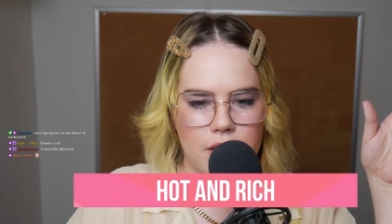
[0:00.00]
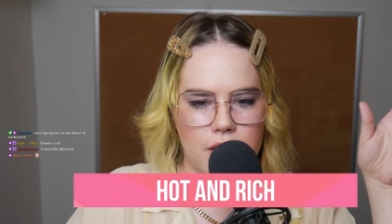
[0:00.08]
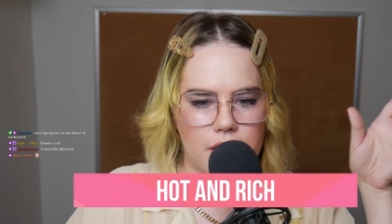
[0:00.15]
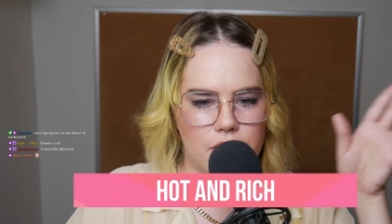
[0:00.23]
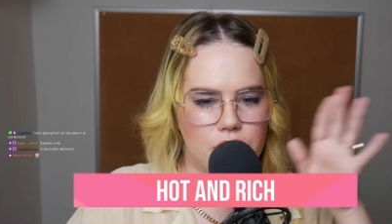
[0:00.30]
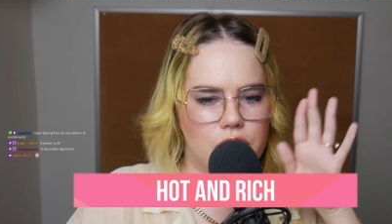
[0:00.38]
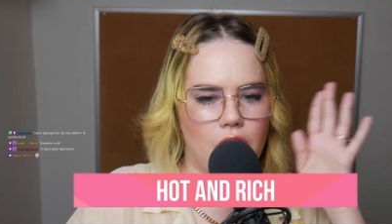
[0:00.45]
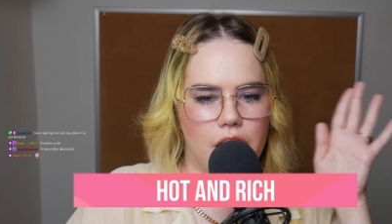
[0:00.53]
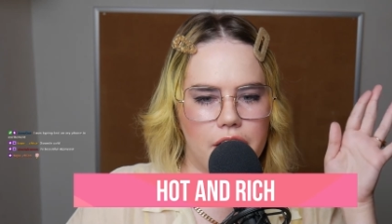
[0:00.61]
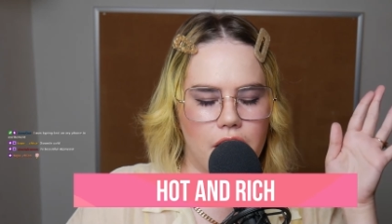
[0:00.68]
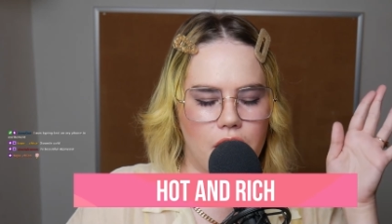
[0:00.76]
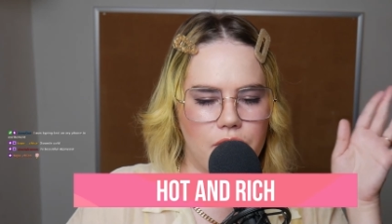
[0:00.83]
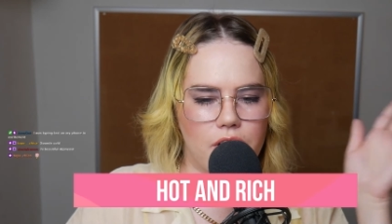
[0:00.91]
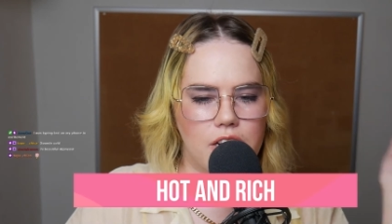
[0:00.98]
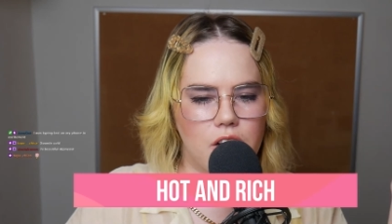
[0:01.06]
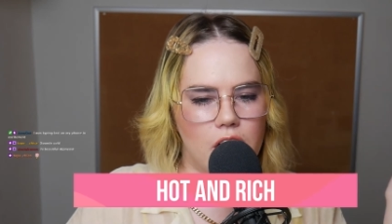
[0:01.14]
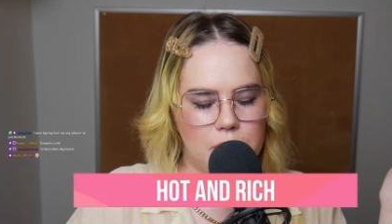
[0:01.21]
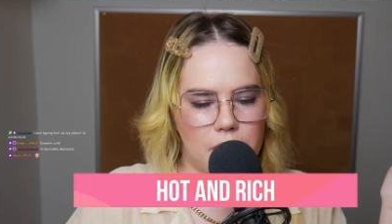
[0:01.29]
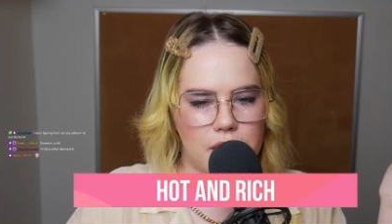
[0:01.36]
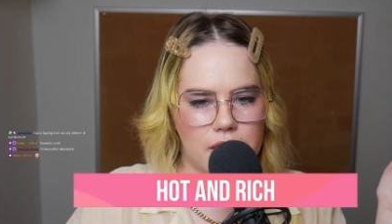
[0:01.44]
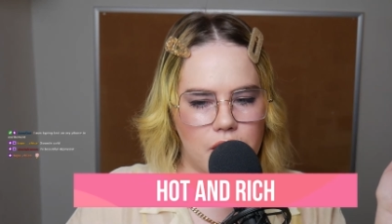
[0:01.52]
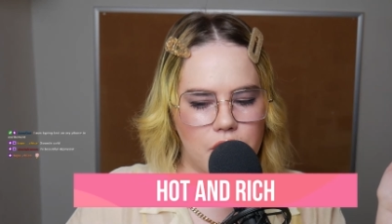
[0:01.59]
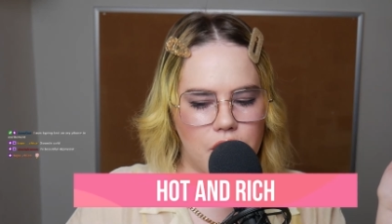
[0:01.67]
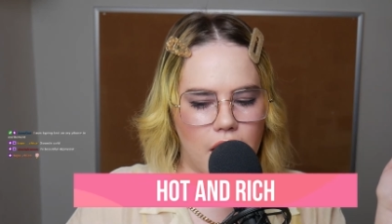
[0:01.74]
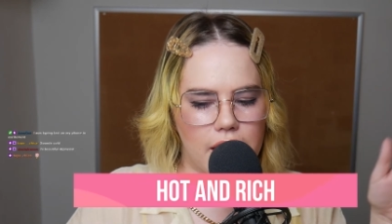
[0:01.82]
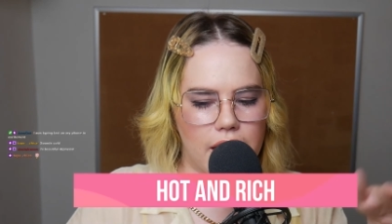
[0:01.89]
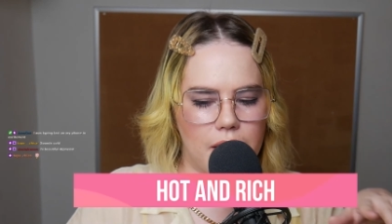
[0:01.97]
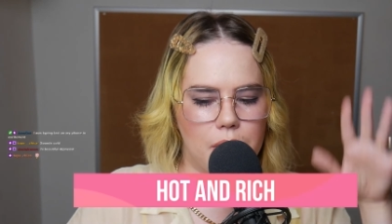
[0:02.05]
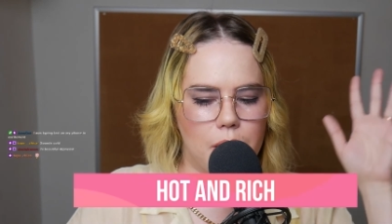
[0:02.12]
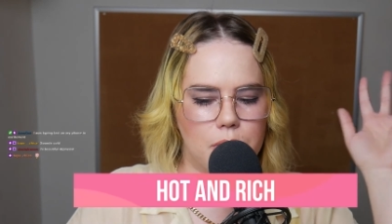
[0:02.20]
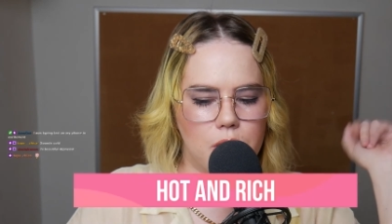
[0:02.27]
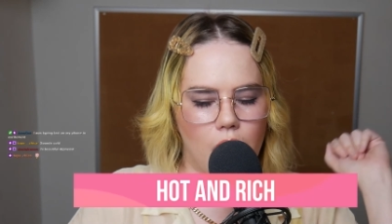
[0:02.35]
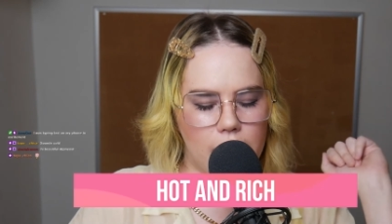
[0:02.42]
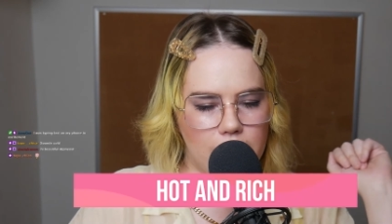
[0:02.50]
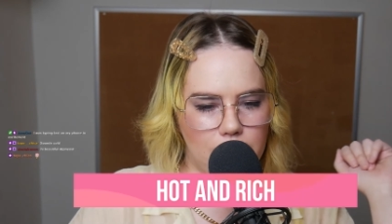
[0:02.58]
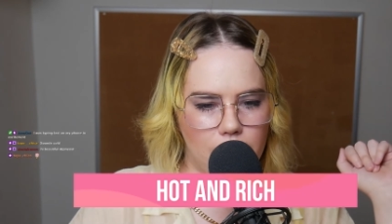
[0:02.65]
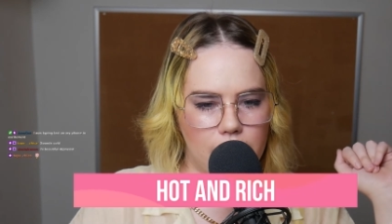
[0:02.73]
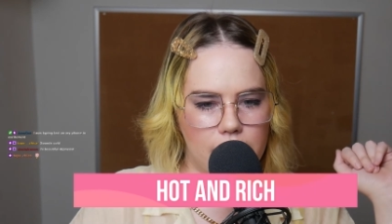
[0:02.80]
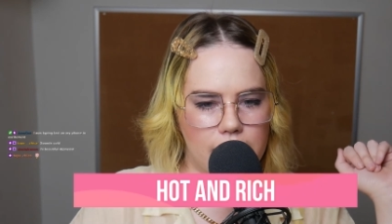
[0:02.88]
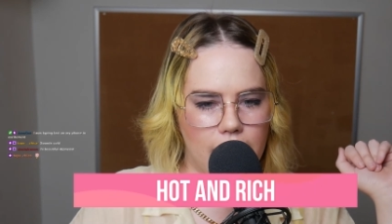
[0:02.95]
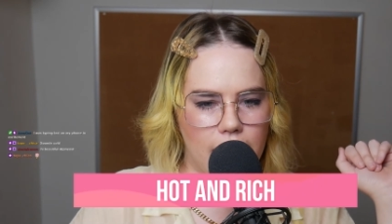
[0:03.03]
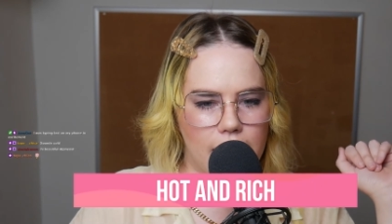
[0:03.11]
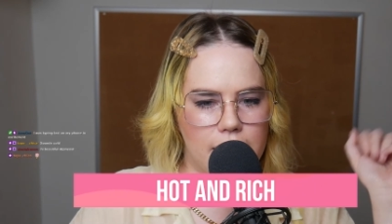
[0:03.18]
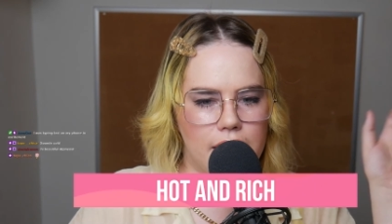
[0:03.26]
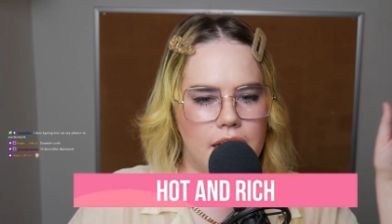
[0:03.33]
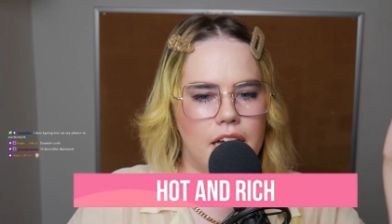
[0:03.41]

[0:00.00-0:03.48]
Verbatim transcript: There's not enough. I talked about this on Jack AM, but I'm talking about it again.